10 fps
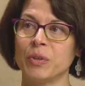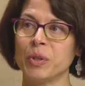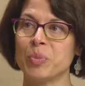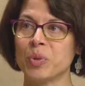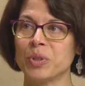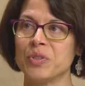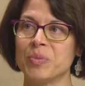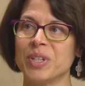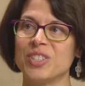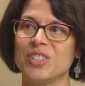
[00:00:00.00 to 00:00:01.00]
it's very important
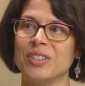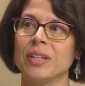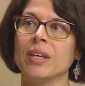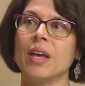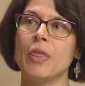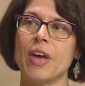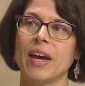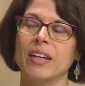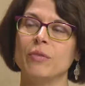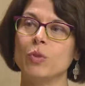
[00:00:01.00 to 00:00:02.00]
to mention
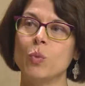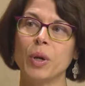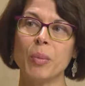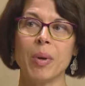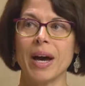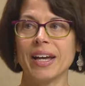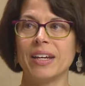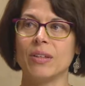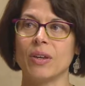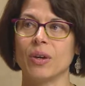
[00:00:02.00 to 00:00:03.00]
that if you want to buy
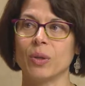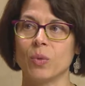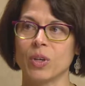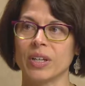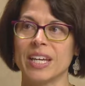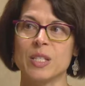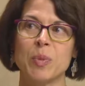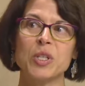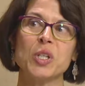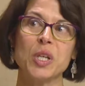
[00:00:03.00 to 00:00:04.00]
any of the artwork,
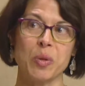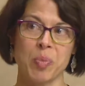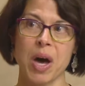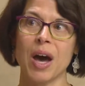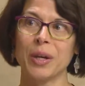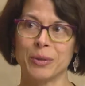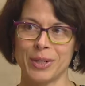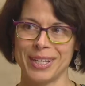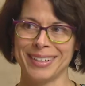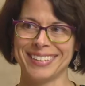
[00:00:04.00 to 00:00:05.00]
especially the
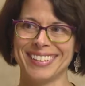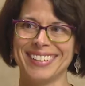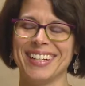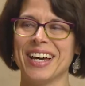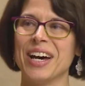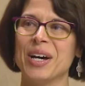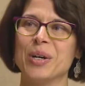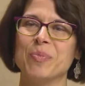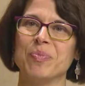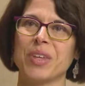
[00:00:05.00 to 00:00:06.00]
pottery, oh.
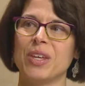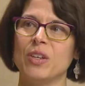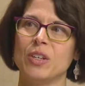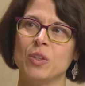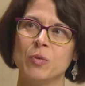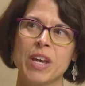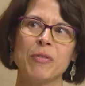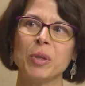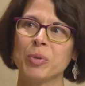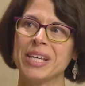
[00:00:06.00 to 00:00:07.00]
um, you
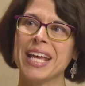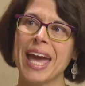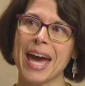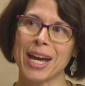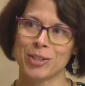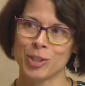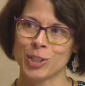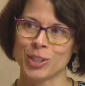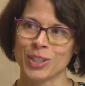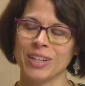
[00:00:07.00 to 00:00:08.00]
definitely bring
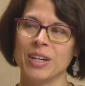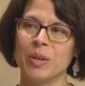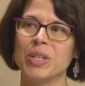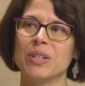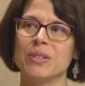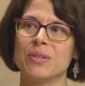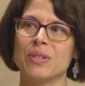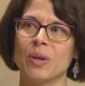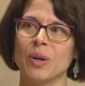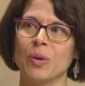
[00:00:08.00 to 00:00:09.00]
cash
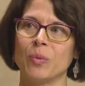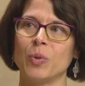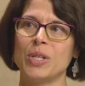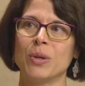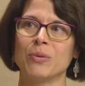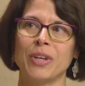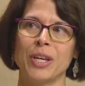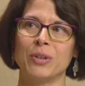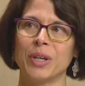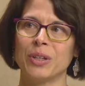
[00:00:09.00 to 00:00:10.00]
because uh, we don't
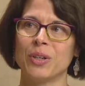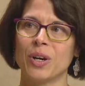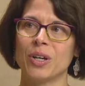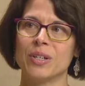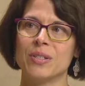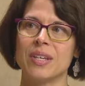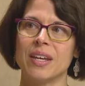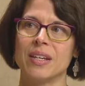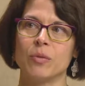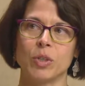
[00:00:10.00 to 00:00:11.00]
take credit cards
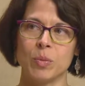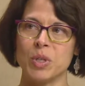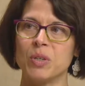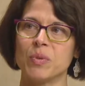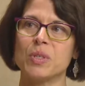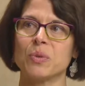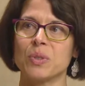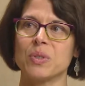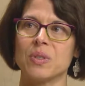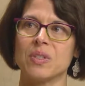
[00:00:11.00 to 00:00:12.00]
and community
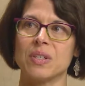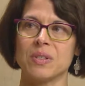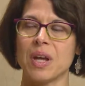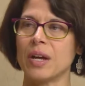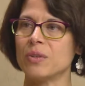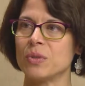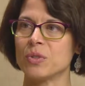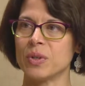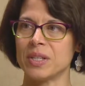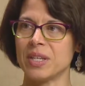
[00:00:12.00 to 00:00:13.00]
resources does not do
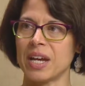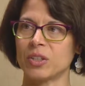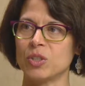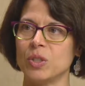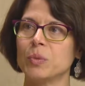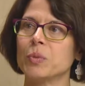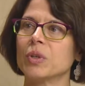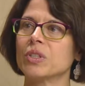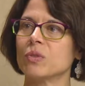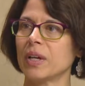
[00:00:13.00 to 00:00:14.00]
the transaction. You would
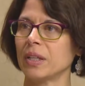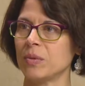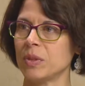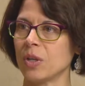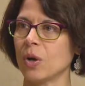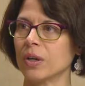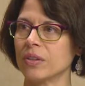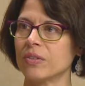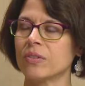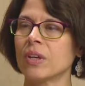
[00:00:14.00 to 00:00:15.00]
work directly with the
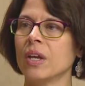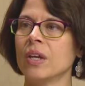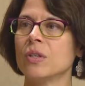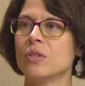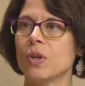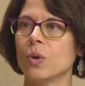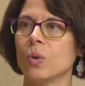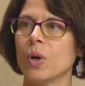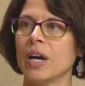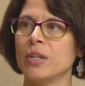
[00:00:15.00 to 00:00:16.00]
artist. Mm-hmm.
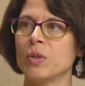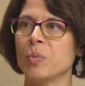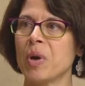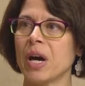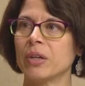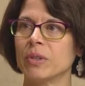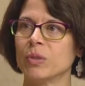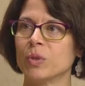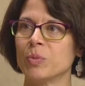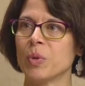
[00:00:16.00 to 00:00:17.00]
So I know the pottery
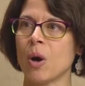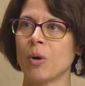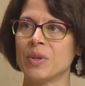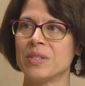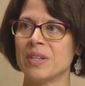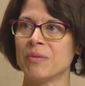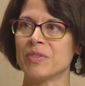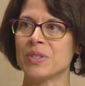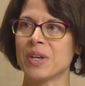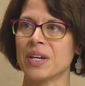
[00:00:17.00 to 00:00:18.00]
group always
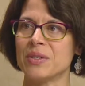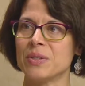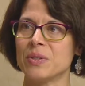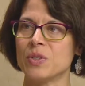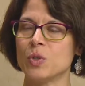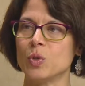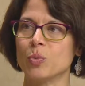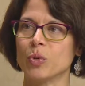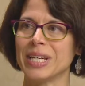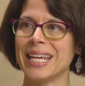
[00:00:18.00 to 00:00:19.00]
emphasizes to
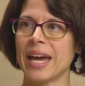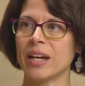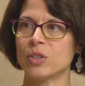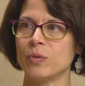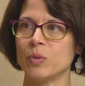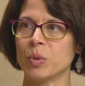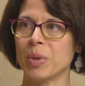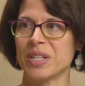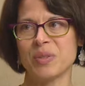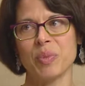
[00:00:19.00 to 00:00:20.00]
bring cash if you want to
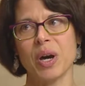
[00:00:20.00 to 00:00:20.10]
buy some